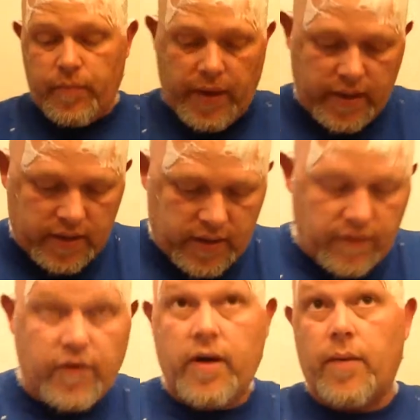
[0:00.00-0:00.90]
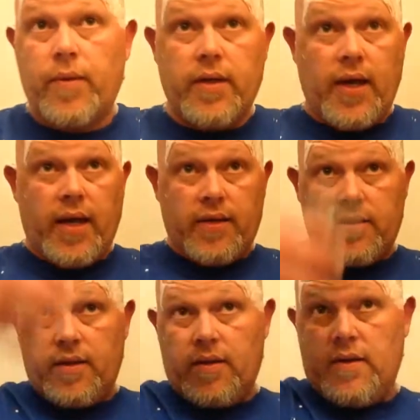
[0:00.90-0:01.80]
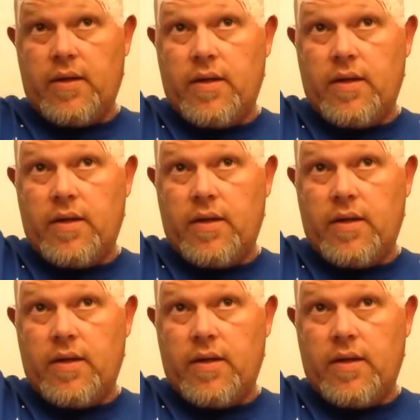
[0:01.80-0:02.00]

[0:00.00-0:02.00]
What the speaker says: bandage there for a couple of days. So